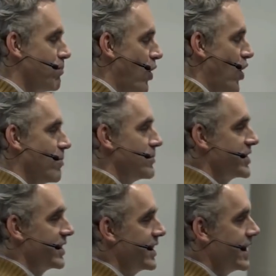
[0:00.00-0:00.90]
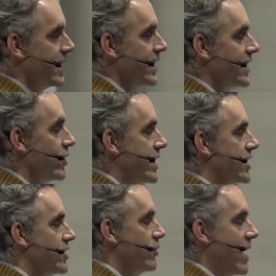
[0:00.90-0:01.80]
bombs and, you know, he
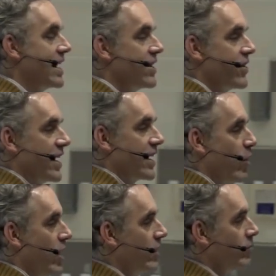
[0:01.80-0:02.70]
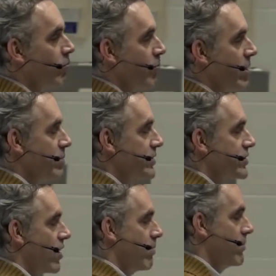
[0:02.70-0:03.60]
could do anything. Well, people
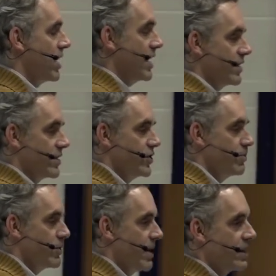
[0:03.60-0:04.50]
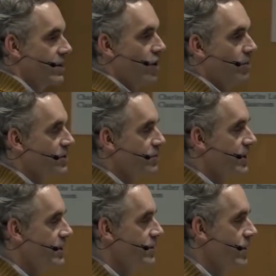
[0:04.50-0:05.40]
stopped buying the Superman comics
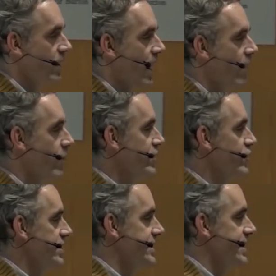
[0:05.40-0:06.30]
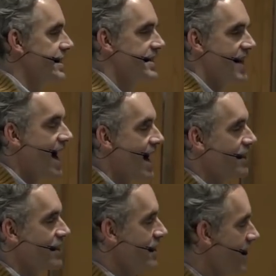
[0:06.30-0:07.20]
because how interesting is
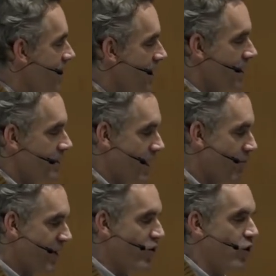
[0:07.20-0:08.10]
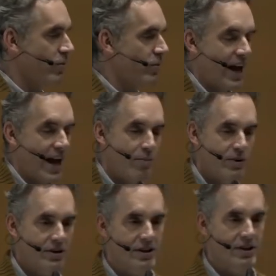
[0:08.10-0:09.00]
that? It's like something horrible
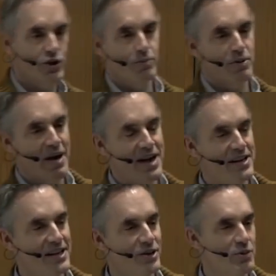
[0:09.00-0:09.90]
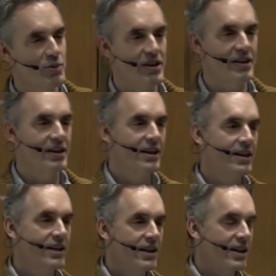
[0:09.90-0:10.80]
happens and Superman deals with it.
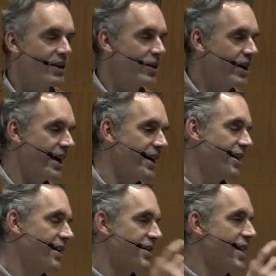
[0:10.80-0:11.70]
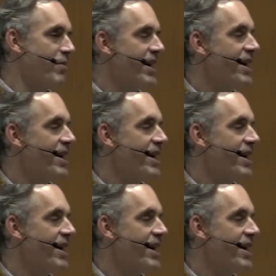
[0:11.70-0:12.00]
And something